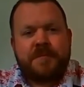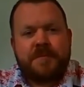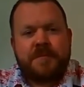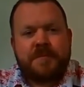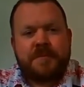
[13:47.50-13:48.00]

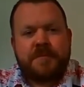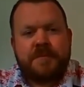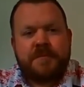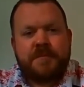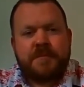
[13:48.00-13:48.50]

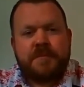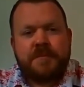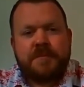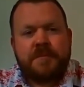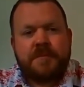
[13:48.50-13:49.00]

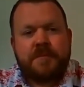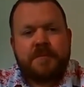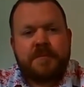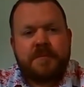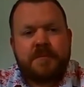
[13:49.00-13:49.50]

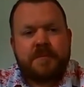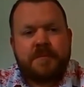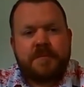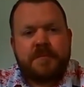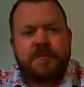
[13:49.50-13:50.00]

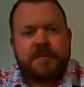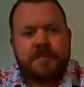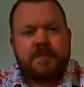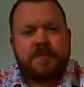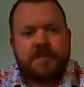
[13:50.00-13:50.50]

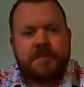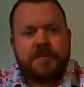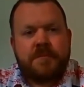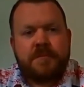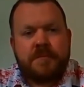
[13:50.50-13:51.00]

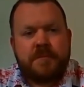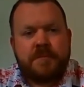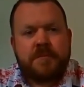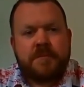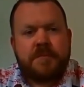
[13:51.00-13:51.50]

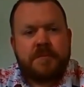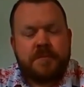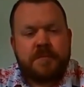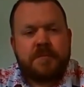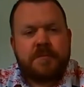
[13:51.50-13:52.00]

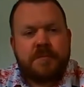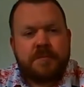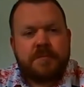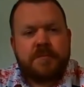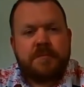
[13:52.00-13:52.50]

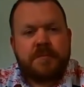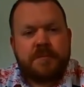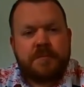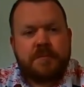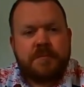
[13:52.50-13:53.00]

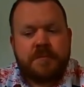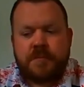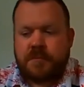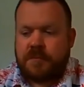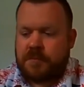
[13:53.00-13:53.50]

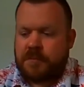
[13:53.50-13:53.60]
(not speaking)